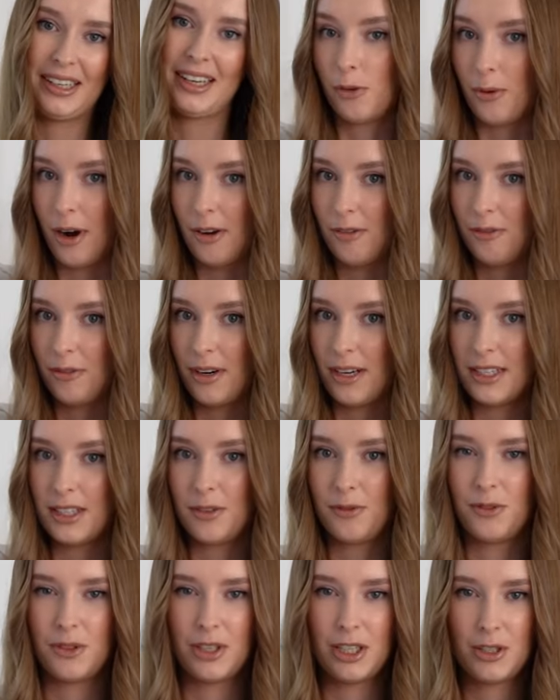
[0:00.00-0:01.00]
For reference,
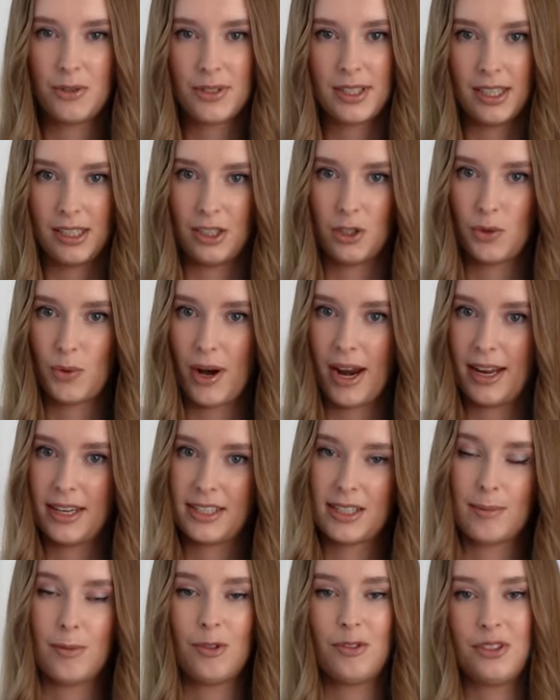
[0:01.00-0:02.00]
if you're interested in trying
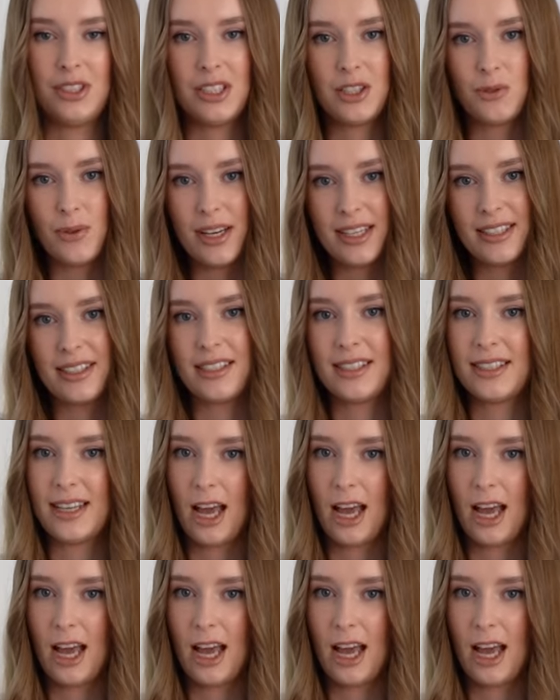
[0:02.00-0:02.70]
some of these dresses,